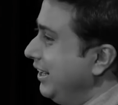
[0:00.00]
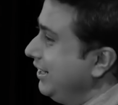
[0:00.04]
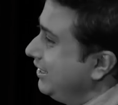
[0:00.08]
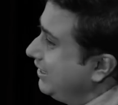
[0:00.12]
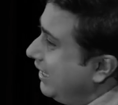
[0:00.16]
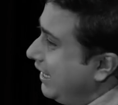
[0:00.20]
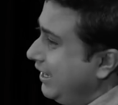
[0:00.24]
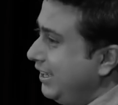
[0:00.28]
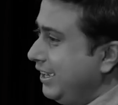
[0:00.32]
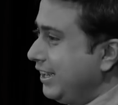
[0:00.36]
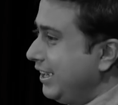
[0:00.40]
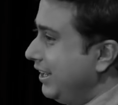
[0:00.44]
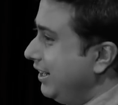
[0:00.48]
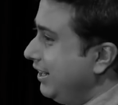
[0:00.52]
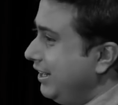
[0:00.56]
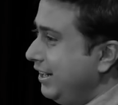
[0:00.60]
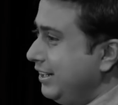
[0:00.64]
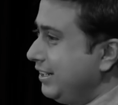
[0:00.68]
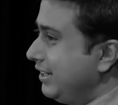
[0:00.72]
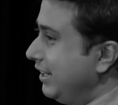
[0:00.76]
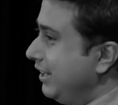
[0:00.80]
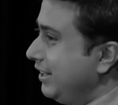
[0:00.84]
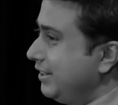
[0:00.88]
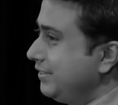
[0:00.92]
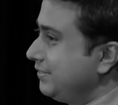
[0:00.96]
I'll try again,
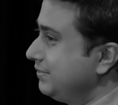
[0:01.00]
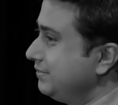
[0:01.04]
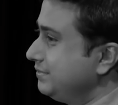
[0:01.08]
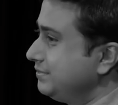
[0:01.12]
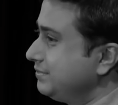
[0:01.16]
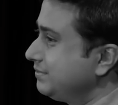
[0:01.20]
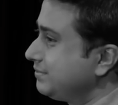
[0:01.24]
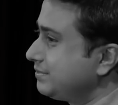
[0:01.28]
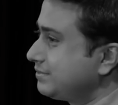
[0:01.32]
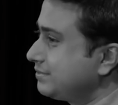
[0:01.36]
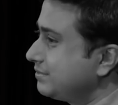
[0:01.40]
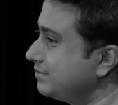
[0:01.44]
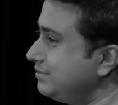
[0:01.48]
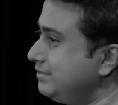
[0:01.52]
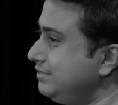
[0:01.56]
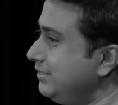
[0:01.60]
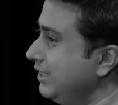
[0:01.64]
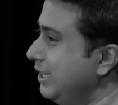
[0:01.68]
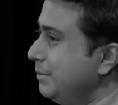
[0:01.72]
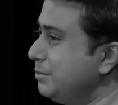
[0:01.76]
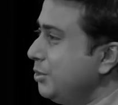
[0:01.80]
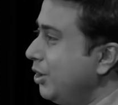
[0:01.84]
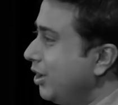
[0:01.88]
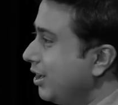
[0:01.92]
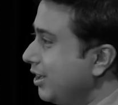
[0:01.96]
I'll try.
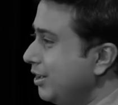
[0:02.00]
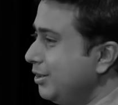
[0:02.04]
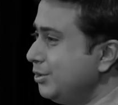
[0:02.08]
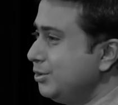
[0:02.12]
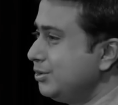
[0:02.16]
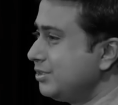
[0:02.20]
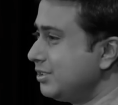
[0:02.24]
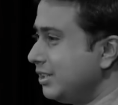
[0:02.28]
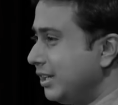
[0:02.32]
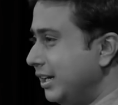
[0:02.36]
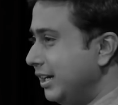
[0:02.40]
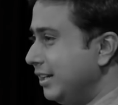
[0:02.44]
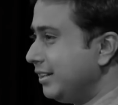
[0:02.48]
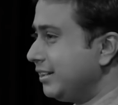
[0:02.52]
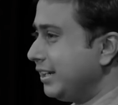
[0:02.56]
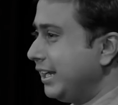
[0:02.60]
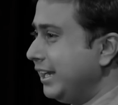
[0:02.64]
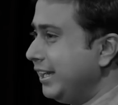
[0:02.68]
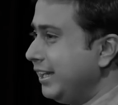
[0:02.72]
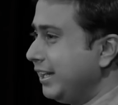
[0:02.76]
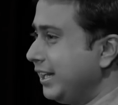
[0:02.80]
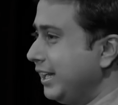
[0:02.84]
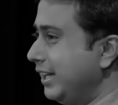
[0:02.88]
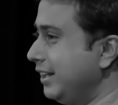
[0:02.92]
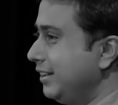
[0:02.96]
I'm not a loser, I'll try
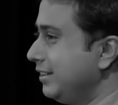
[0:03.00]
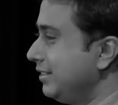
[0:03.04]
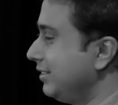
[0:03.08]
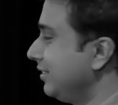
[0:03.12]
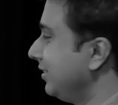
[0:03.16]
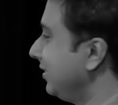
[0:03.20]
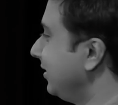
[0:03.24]
again.